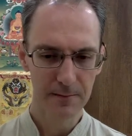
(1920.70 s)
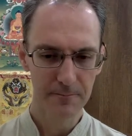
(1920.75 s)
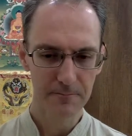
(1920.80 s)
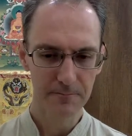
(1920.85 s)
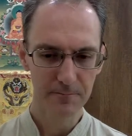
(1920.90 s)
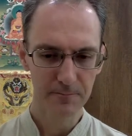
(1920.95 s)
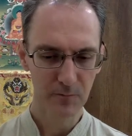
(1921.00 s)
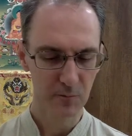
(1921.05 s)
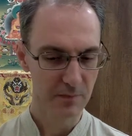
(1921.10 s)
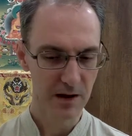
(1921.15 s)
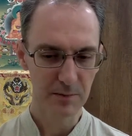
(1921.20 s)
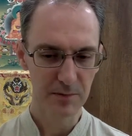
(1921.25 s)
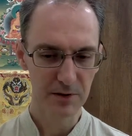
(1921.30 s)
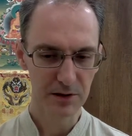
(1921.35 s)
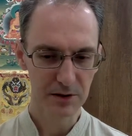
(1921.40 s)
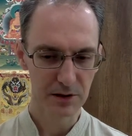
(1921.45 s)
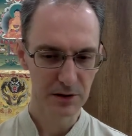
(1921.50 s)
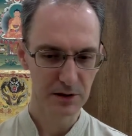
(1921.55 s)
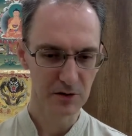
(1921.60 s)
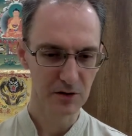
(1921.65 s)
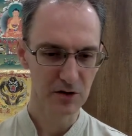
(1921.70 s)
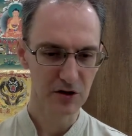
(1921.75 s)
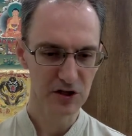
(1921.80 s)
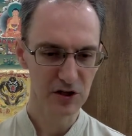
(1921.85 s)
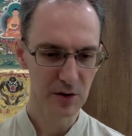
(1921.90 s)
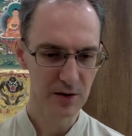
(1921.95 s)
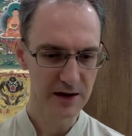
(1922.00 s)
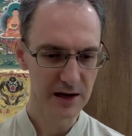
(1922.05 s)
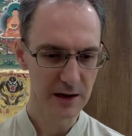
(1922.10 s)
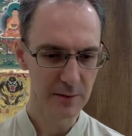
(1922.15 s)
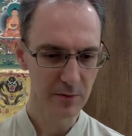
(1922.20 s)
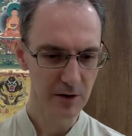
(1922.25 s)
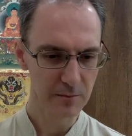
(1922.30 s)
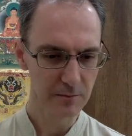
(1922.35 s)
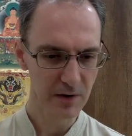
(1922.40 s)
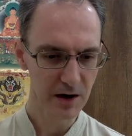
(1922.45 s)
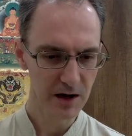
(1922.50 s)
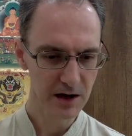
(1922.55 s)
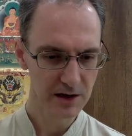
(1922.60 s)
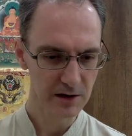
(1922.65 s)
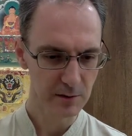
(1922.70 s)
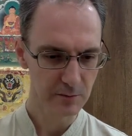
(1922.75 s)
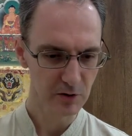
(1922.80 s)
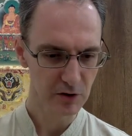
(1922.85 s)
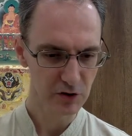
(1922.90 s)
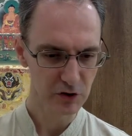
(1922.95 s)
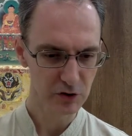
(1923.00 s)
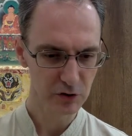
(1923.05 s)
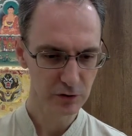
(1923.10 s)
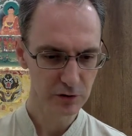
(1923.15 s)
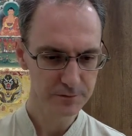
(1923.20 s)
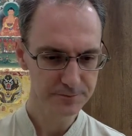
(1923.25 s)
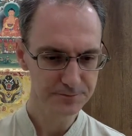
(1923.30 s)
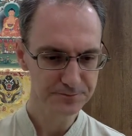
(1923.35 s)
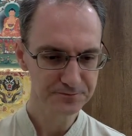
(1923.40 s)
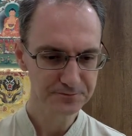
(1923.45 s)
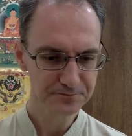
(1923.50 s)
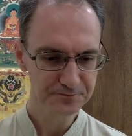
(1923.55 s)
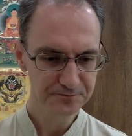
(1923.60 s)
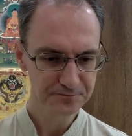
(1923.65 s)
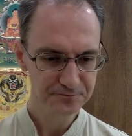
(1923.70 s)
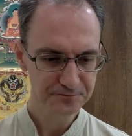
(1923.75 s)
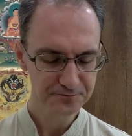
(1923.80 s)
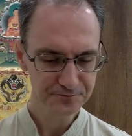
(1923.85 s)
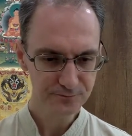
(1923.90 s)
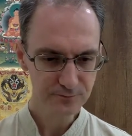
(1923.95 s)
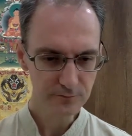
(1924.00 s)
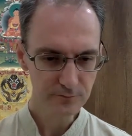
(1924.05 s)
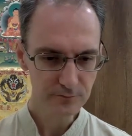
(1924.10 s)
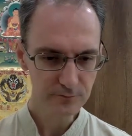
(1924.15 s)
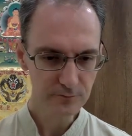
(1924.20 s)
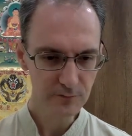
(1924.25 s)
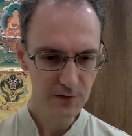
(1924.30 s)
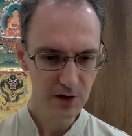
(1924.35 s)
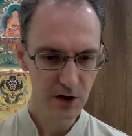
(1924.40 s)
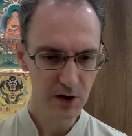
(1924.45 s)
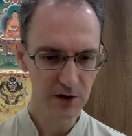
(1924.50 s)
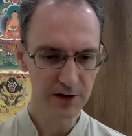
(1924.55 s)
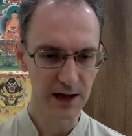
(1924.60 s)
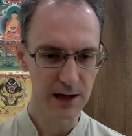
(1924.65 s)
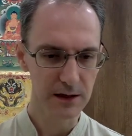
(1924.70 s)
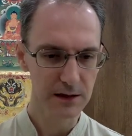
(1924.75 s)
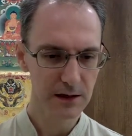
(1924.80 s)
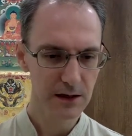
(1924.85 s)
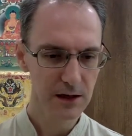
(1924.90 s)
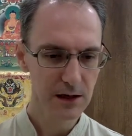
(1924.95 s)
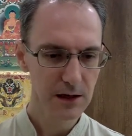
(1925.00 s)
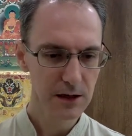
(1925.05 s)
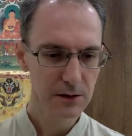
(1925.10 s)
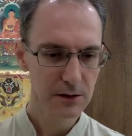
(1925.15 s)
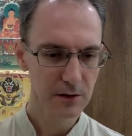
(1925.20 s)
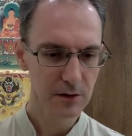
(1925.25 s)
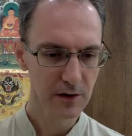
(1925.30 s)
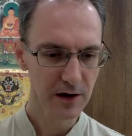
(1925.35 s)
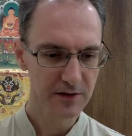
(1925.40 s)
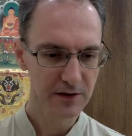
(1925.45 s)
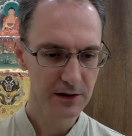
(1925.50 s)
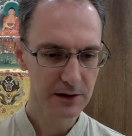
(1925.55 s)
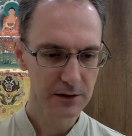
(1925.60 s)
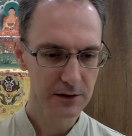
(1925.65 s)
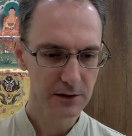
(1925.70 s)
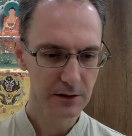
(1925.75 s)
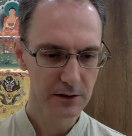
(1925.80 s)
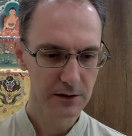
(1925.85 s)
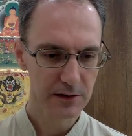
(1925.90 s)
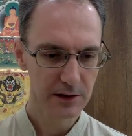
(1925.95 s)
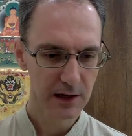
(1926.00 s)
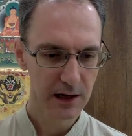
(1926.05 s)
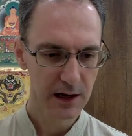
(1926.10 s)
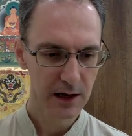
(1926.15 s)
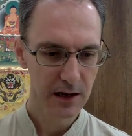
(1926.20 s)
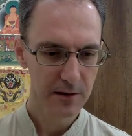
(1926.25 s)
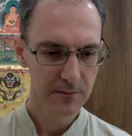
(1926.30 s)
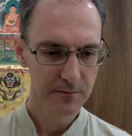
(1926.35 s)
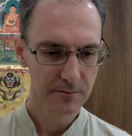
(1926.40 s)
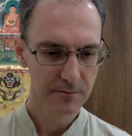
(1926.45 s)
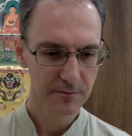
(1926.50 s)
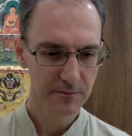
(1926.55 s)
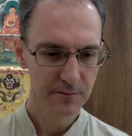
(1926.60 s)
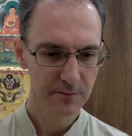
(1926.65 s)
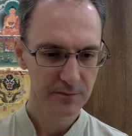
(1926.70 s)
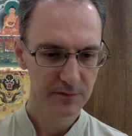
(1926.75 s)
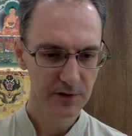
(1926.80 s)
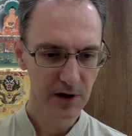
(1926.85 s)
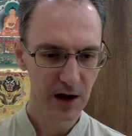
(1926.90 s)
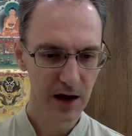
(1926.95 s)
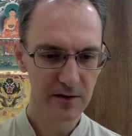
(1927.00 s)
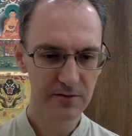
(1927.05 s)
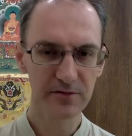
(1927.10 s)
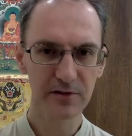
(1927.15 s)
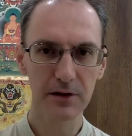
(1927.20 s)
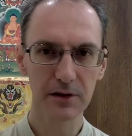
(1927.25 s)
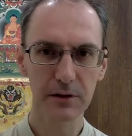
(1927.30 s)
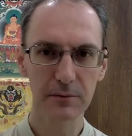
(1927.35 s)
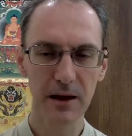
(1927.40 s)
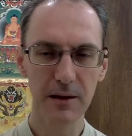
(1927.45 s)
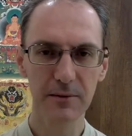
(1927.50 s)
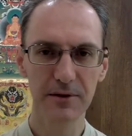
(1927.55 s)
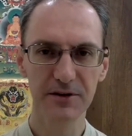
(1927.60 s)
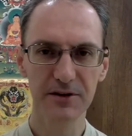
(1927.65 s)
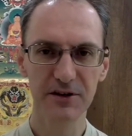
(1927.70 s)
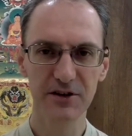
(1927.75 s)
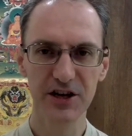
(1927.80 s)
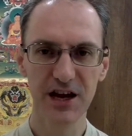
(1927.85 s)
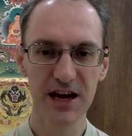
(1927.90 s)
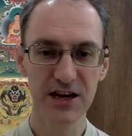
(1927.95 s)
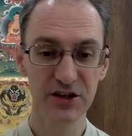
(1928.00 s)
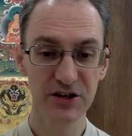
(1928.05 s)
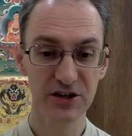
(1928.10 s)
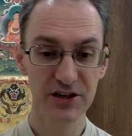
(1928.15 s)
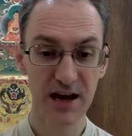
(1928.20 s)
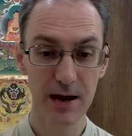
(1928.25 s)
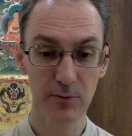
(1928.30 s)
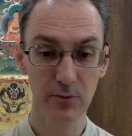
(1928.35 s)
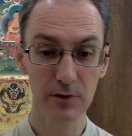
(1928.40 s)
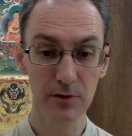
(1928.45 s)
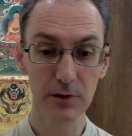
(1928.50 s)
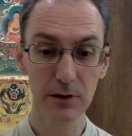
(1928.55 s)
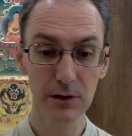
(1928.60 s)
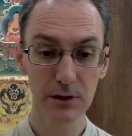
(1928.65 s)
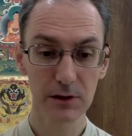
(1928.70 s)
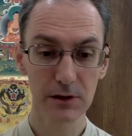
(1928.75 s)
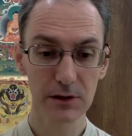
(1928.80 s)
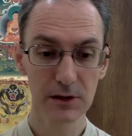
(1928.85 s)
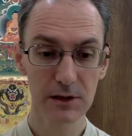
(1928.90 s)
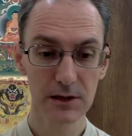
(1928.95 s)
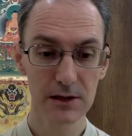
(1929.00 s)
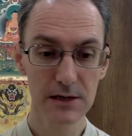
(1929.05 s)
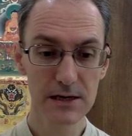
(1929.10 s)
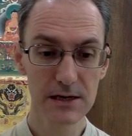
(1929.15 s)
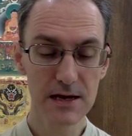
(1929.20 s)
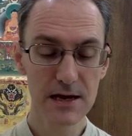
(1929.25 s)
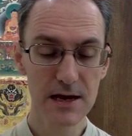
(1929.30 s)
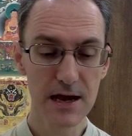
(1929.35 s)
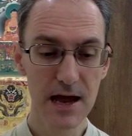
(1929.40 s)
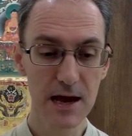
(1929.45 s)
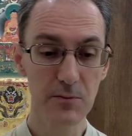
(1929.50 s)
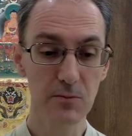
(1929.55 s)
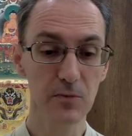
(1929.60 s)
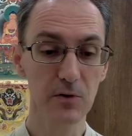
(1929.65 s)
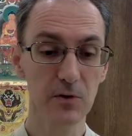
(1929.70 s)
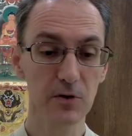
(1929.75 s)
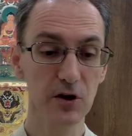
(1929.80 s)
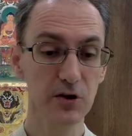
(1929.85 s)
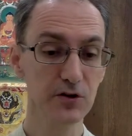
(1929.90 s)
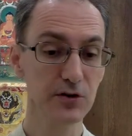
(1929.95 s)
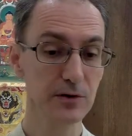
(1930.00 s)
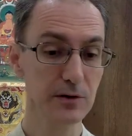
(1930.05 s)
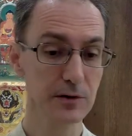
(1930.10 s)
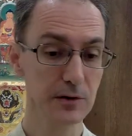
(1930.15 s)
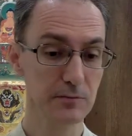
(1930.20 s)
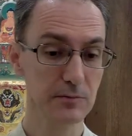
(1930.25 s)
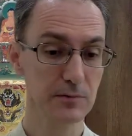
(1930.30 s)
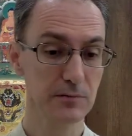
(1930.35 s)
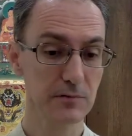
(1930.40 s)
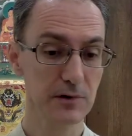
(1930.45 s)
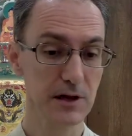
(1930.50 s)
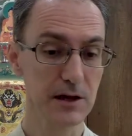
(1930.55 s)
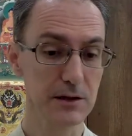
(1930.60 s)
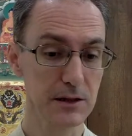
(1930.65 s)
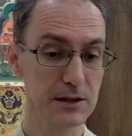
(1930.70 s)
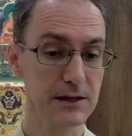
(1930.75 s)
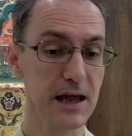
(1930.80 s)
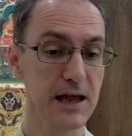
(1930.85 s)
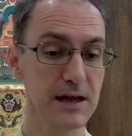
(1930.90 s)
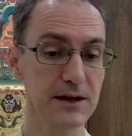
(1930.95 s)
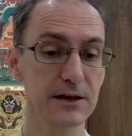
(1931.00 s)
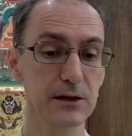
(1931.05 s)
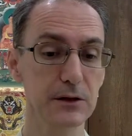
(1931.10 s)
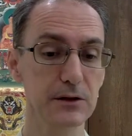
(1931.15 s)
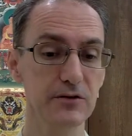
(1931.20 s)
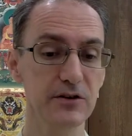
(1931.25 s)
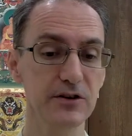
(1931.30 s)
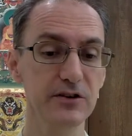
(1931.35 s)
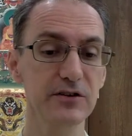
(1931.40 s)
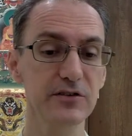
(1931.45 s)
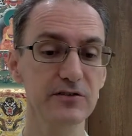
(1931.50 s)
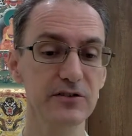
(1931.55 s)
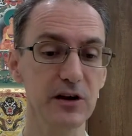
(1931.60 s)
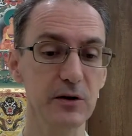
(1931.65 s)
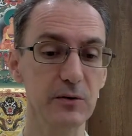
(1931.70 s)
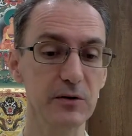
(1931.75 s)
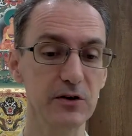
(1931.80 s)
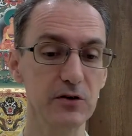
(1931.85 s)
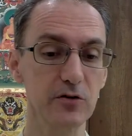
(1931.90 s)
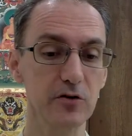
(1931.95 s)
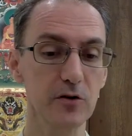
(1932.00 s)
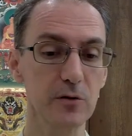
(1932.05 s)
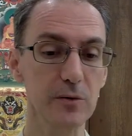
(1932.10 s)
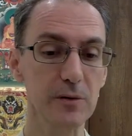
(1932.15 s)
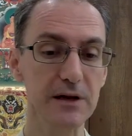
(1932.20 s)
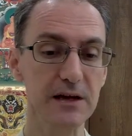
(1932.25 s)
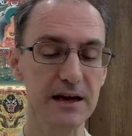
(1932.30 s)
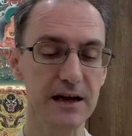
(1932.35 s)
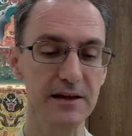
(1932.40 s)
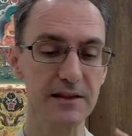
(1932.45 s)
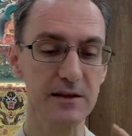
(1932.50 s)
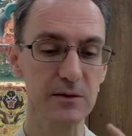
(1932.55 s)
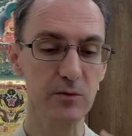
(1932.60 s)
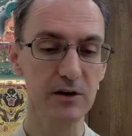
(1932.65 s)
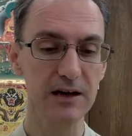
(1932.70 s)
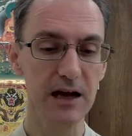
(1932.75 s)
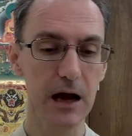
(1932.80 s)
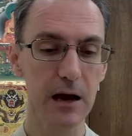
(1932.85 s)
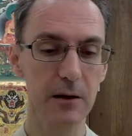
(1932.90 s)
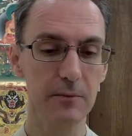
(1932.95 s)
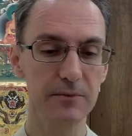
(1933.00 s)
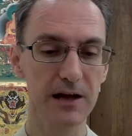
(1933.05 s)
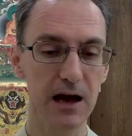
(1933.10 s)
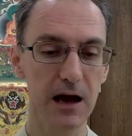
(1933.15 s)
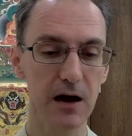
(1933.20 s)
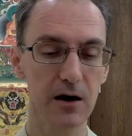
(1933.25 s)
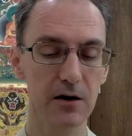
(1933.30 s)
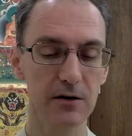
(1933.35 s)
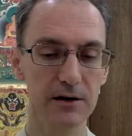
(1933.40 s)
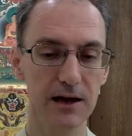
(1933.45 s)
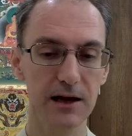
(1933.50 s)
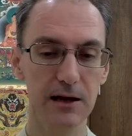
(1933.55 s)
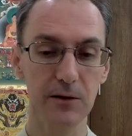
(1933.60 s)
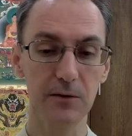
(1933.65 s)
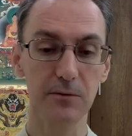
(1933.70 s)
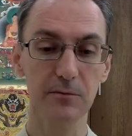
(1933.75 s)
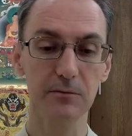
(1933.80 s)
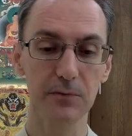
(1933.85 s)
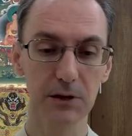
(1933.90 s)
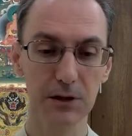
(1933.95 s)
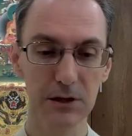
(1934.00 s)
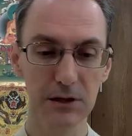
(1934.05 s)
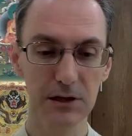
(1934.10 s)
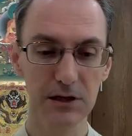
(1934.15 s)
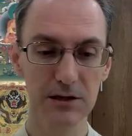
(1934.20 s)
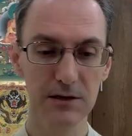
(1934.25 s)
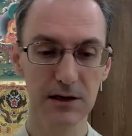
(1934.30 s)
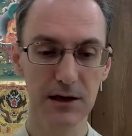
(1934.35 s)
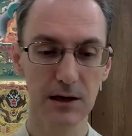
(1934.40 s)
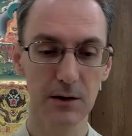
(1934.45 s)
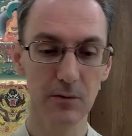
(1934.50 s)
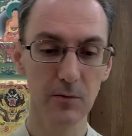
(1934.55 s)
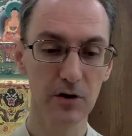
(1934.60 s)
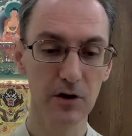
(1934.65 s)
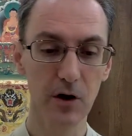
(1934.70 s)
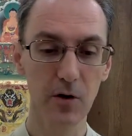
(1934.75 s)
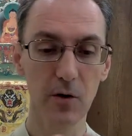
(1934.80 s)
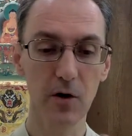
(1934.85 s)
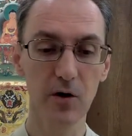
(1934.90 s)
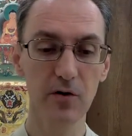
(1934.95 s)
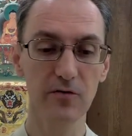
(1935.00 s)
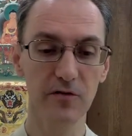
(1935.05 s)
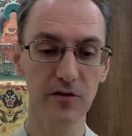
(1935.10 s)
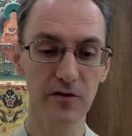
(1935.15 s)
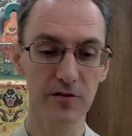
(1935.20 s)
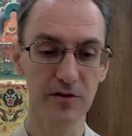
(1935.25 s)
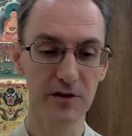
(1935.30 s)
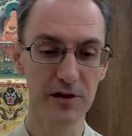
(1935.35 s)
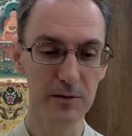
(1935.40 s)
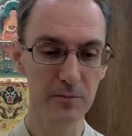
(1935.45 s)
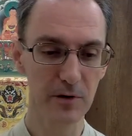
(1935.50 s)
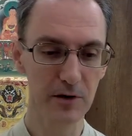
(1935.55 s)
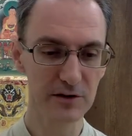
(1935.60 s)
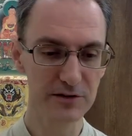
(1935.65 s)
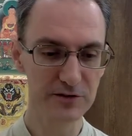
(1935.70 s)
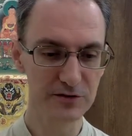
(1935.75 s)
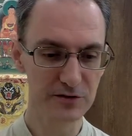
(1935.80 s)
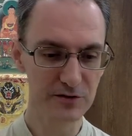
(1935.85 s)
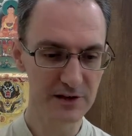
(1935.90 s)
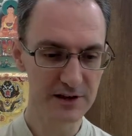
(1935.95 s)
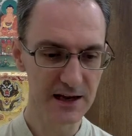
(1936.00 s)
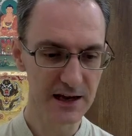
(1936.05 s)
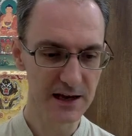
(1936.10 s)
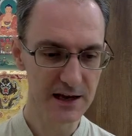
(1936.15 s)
Maybe it's just not showing up on mine. I'm not sure. Okay, so I think time for us maybe to change cameras, and we'll go do some like standing stretches like we do normally, and we'll calm down and sit, and we'll go over the posture again.